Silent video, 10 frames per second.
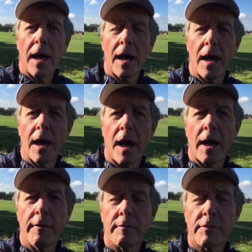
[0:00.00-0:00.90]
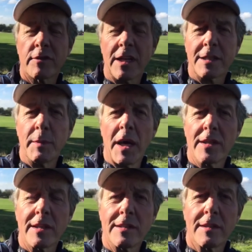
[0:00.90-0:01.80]
Uh, I'm six
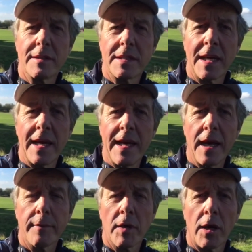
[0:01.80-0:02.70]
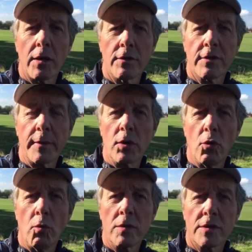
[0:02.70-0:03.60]
miles into the day. I'm currently on something
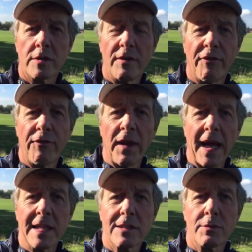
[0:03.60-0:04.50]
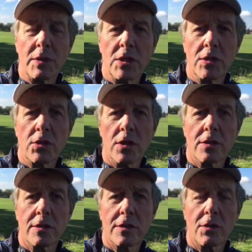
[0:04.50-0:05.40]
called Wanstead Flats, which is
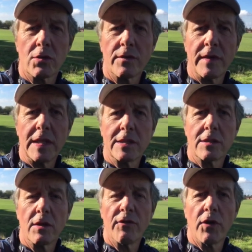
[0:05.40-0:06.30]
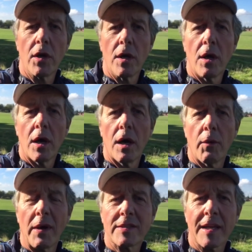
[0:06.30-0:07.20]
just sort of east of uh,
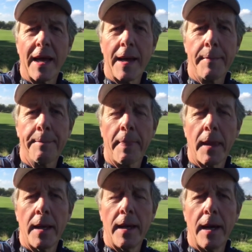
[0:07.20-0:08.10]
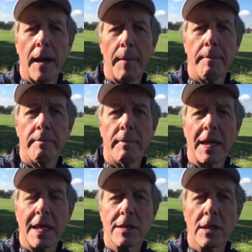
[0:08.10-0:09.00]
West Ham um,
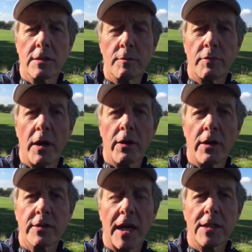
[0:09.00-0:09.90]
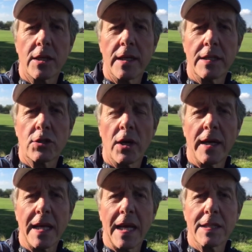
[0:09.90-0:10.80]
making decent progress actually
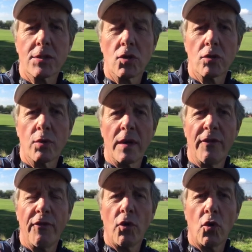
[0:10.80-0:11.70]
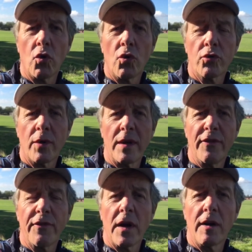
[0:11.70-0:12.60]
trying to get sort of 24 or
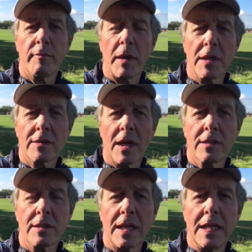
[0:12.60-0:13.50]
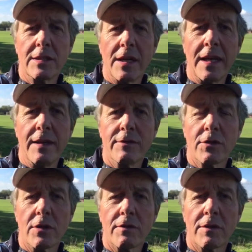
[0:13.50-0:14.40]
25 miles done today to leave
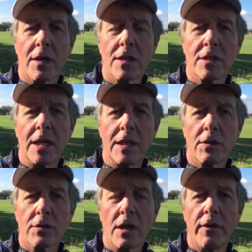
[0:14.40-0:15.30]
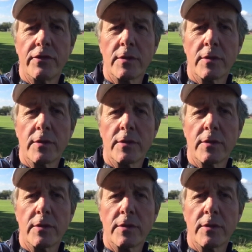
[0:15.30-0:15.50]
sort of 13 or so for